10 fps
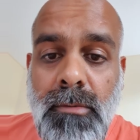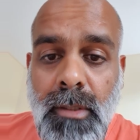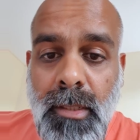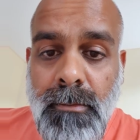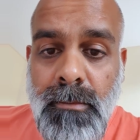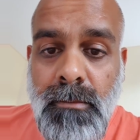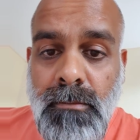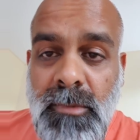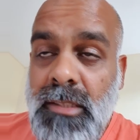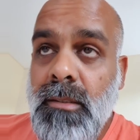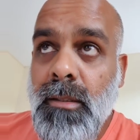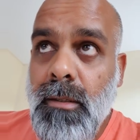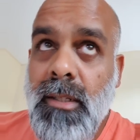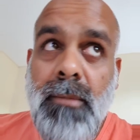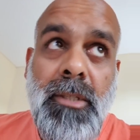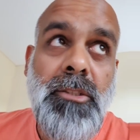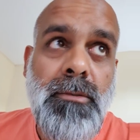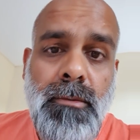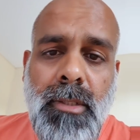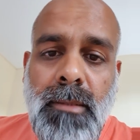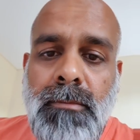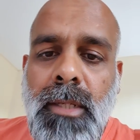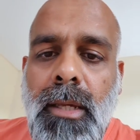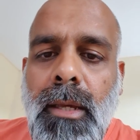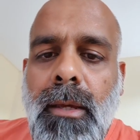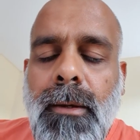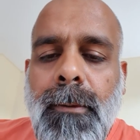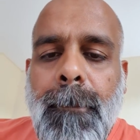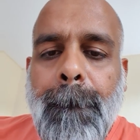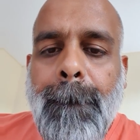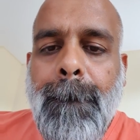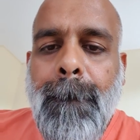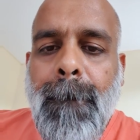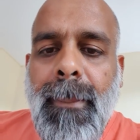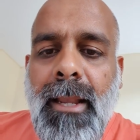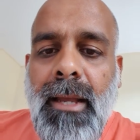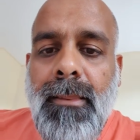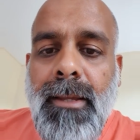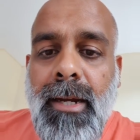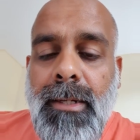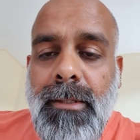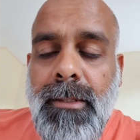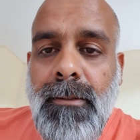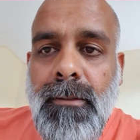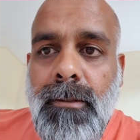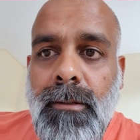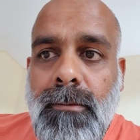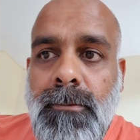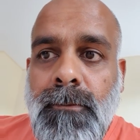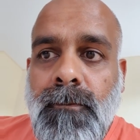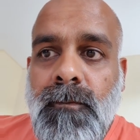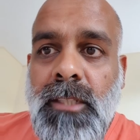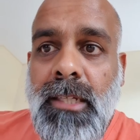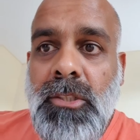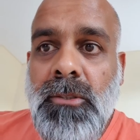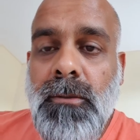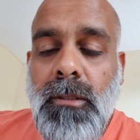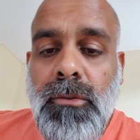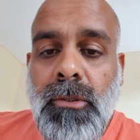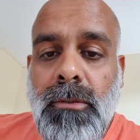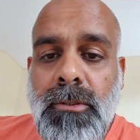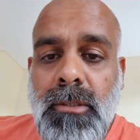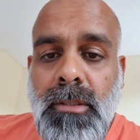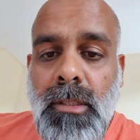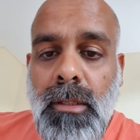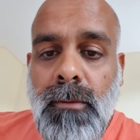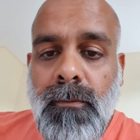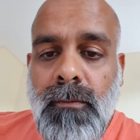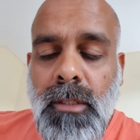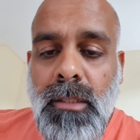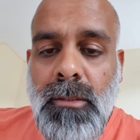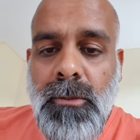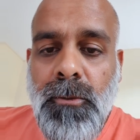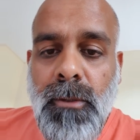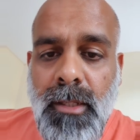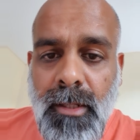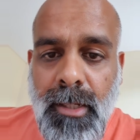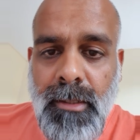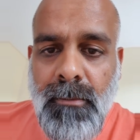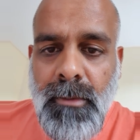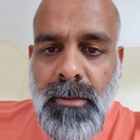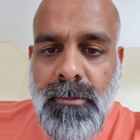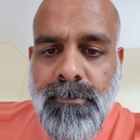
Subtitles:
realm, this third dimensional realm, and that in turn takes you on your journey into enlightenment.